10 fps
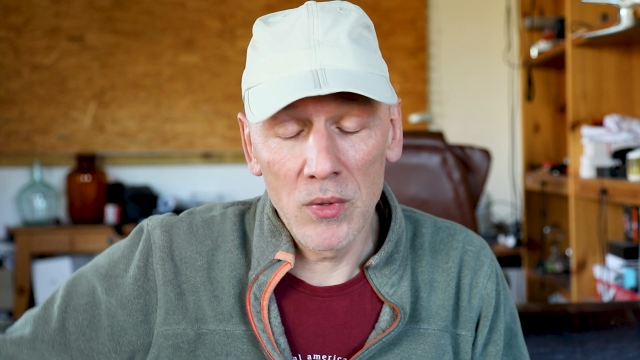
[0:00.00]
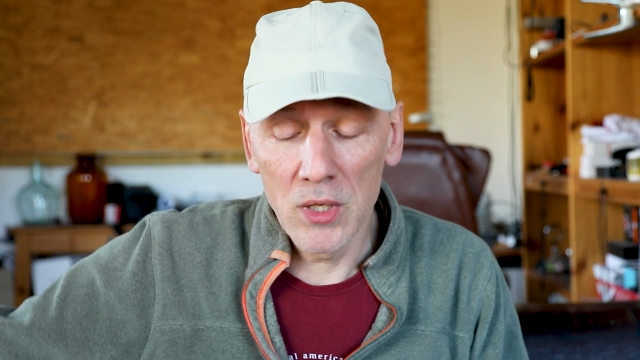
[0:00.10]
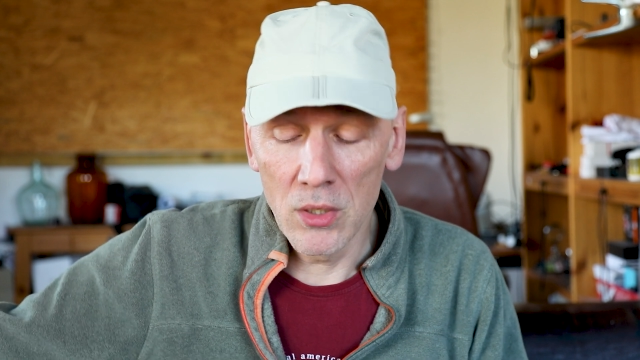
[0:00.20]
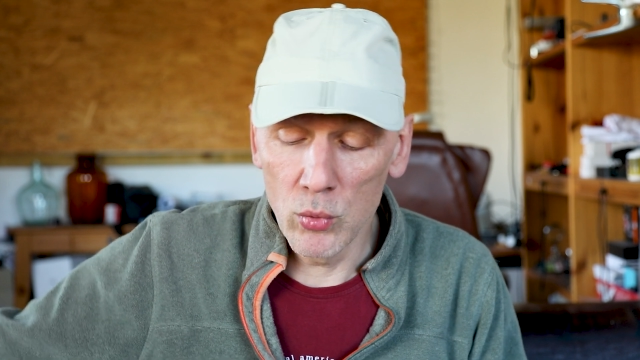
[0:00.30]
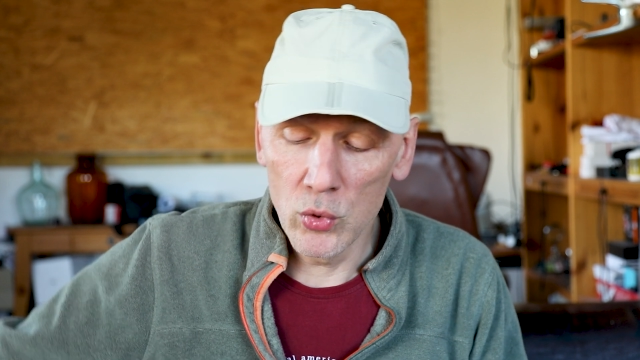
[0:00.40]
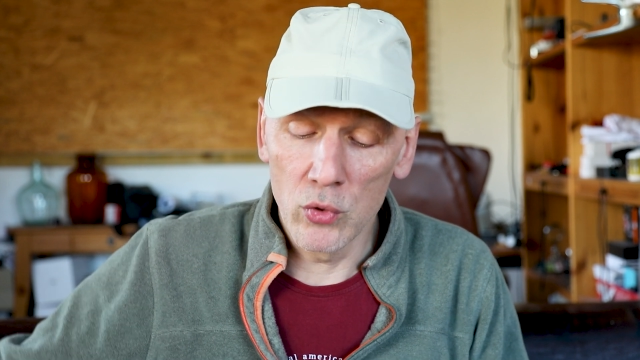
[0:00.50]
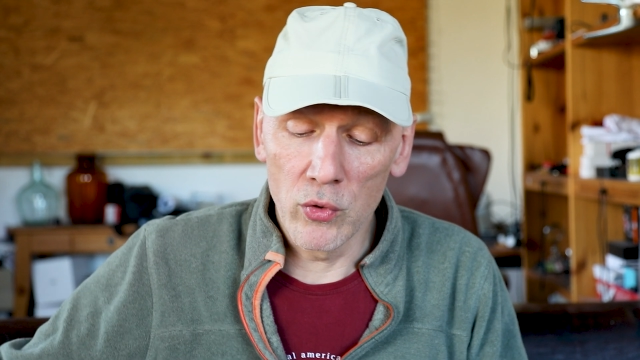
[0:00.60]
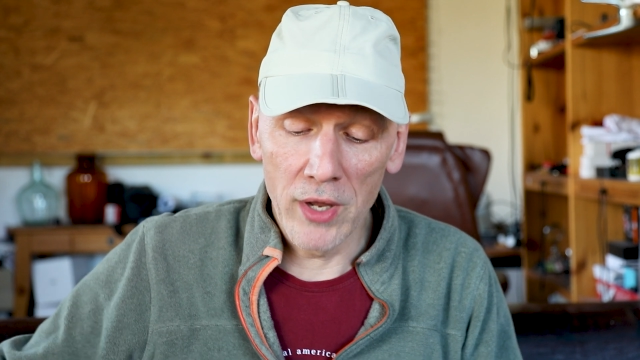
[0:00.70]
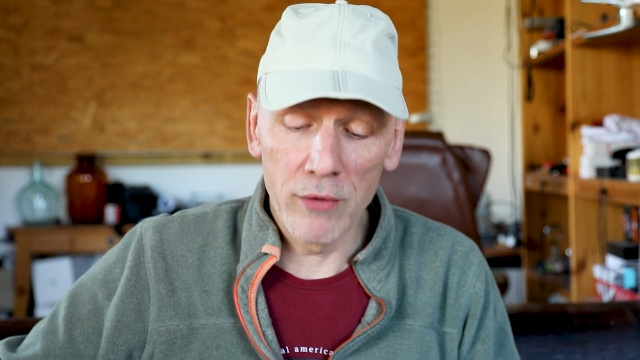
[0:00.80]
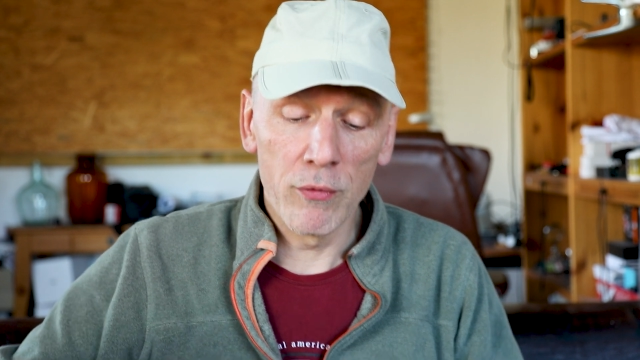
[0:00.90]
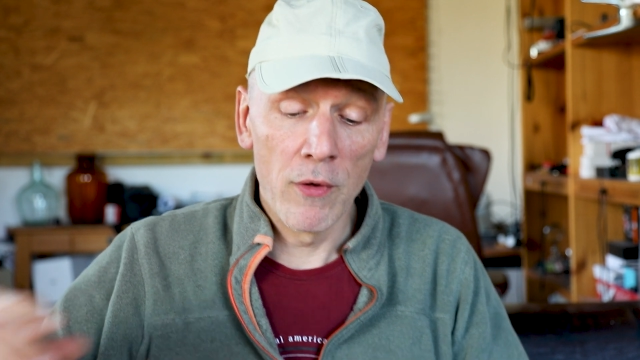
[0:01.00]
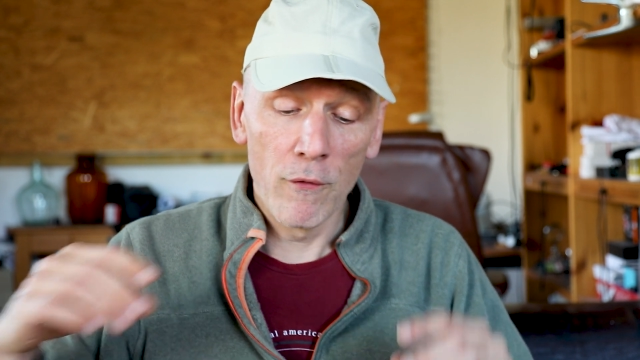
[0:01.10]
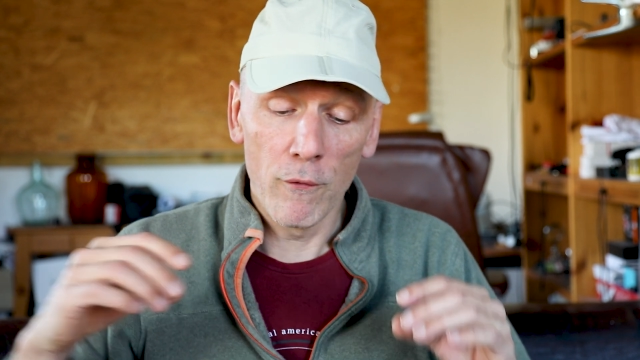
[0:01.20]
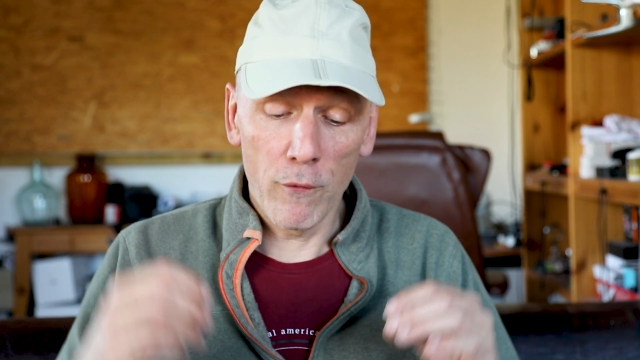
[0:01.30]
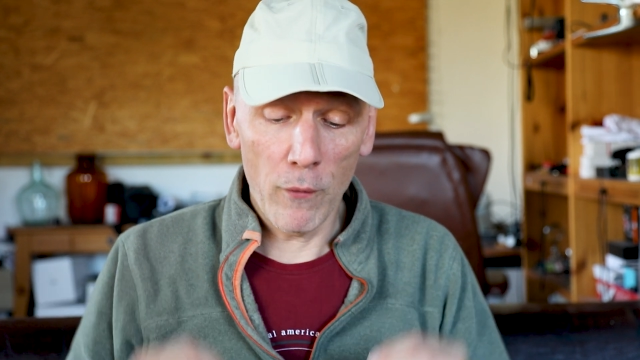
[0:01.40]
he would arrive
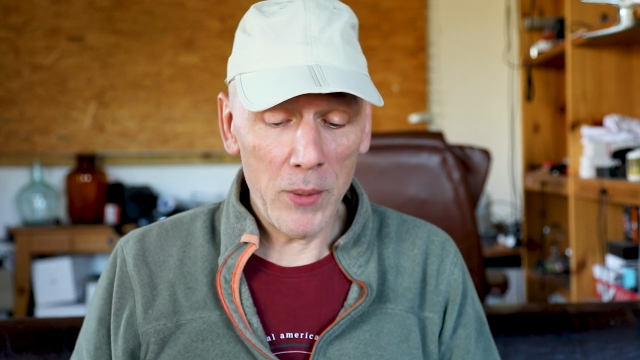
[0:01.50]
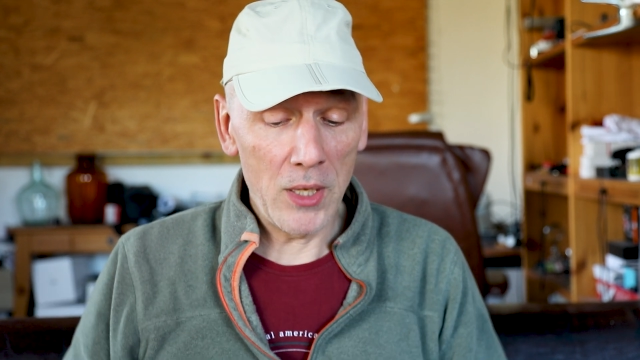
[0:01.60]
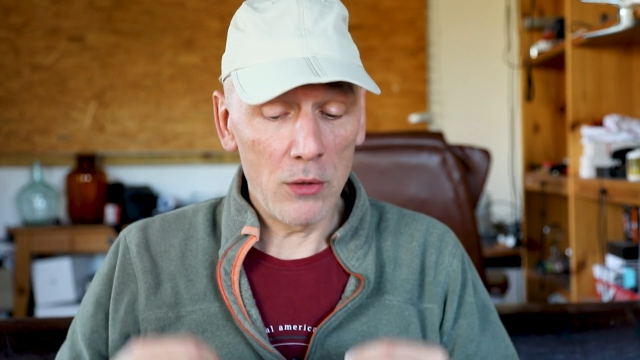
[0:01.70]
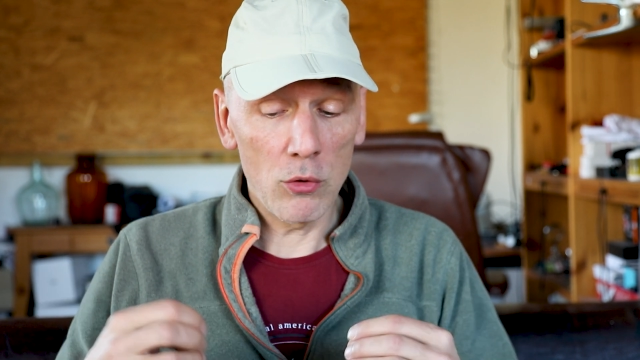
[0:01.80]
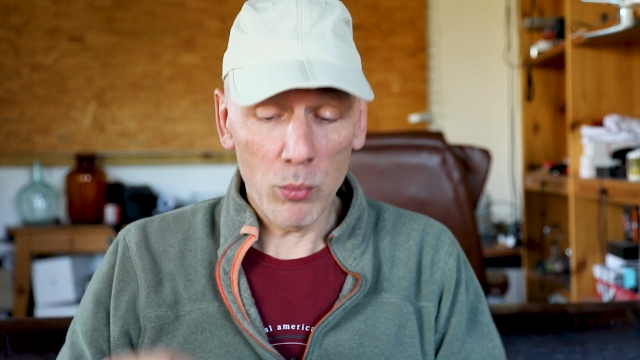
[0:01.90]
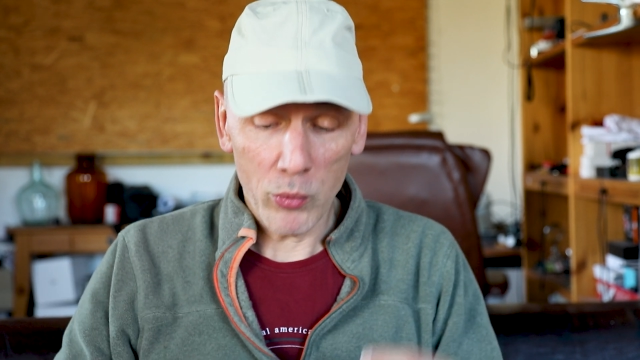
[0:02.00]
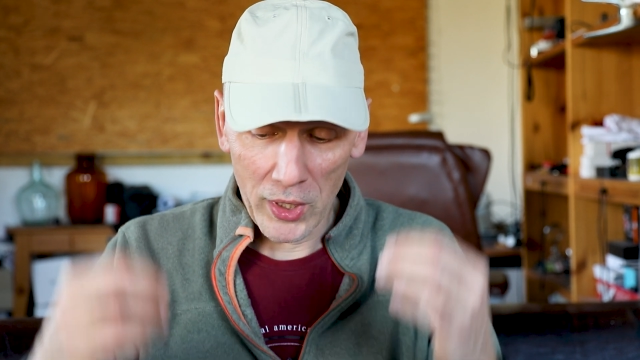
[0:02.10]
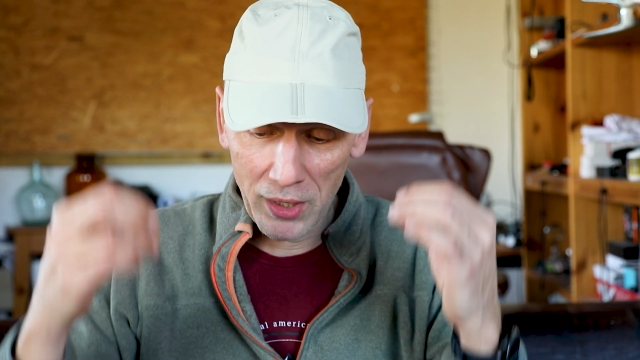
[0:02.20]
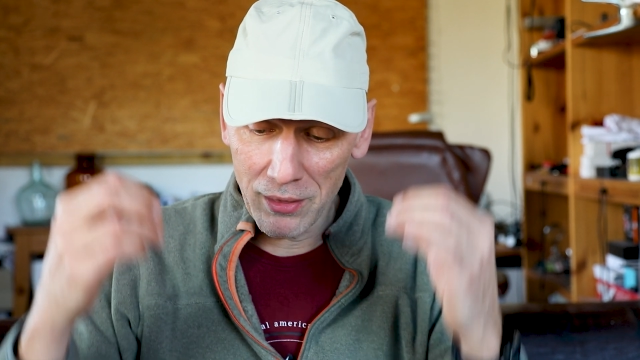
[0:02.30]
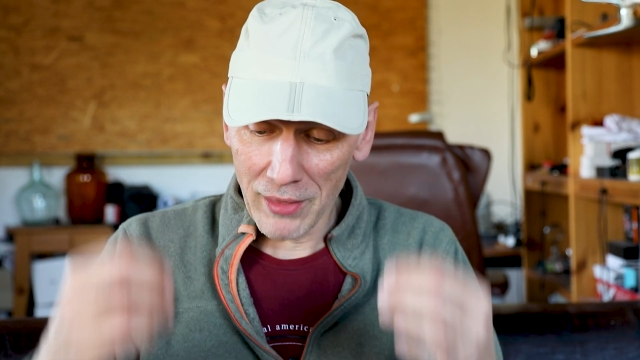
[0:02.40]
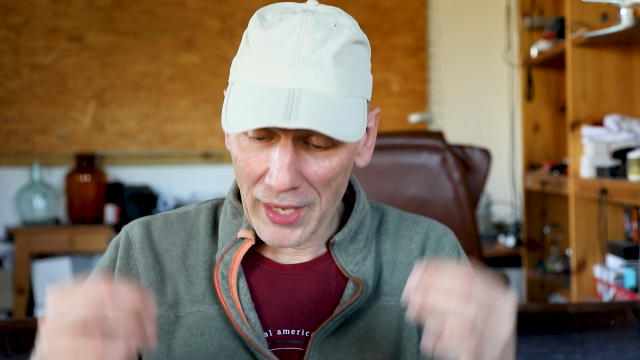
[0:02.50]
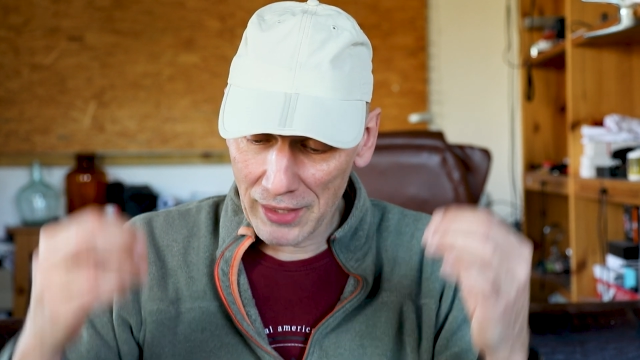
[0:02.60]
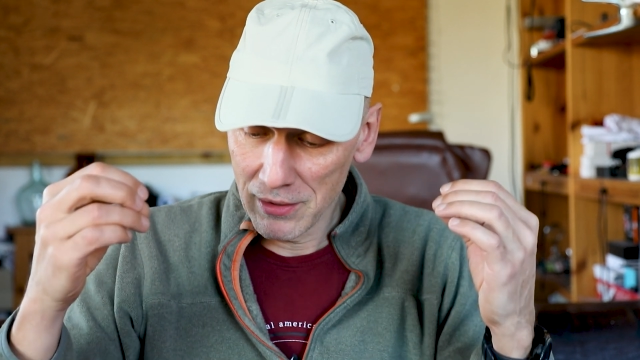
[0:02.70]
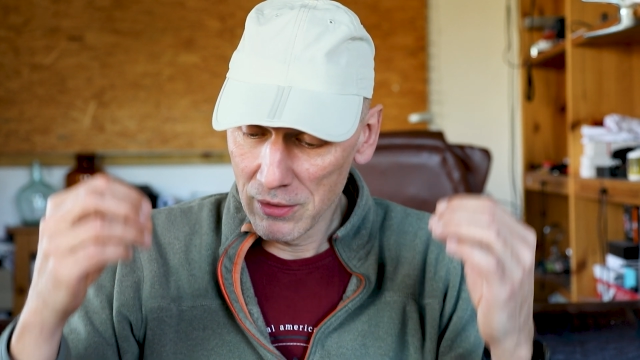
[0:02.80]
for me to bring that